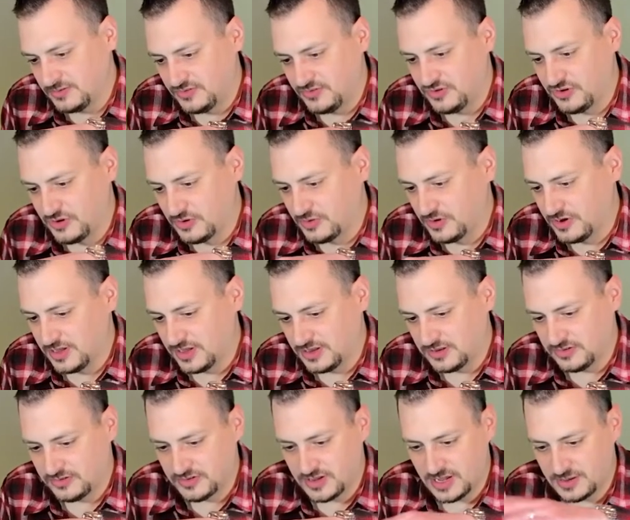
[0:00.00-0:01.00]
Zeroing
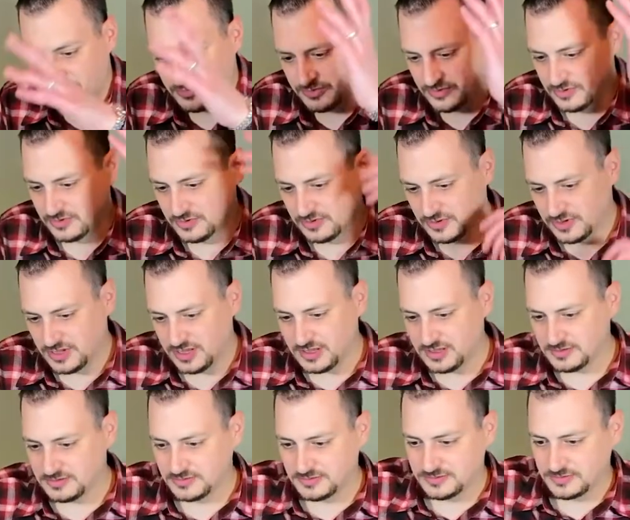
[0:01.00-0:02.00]
it's
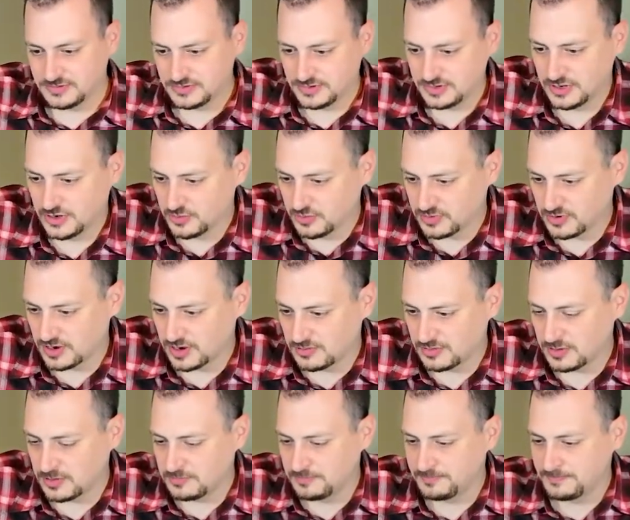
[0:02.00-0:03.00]
absolutely no
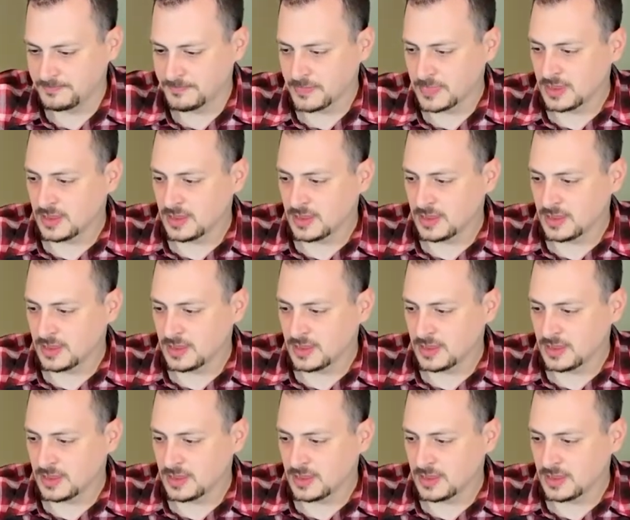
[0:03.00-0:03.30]
problem.